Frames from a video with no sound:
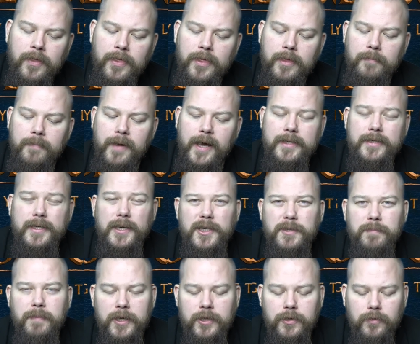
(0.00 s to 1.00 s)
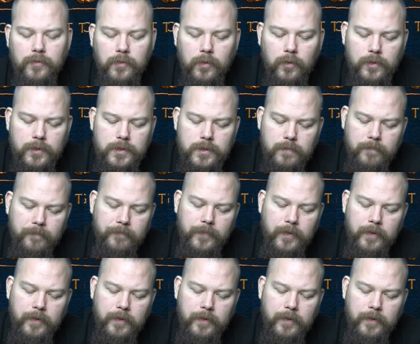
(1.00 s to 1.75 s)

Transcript: thematic special rules.